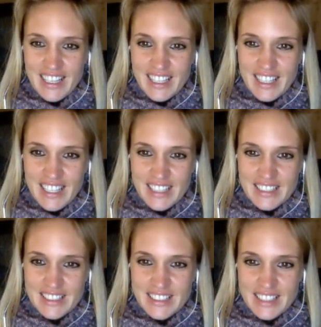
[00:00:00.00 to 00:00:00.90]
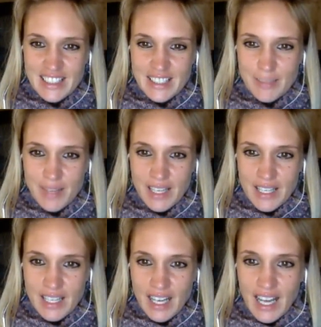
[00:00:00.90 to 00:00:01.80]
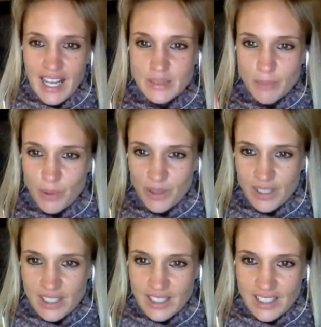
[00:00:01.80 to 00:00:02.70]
Nice to see you, Mike. Hi, Aspan.